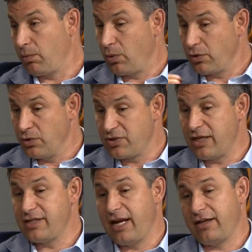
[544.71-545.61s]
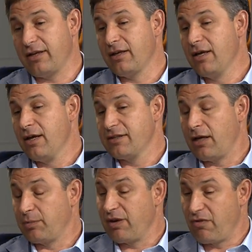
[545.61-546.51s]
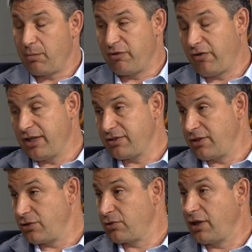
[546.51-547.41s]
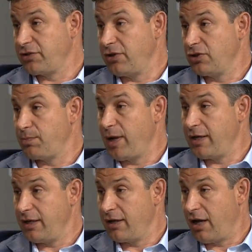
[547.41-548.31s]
we'll use the data to help give them advice on discretionary spending,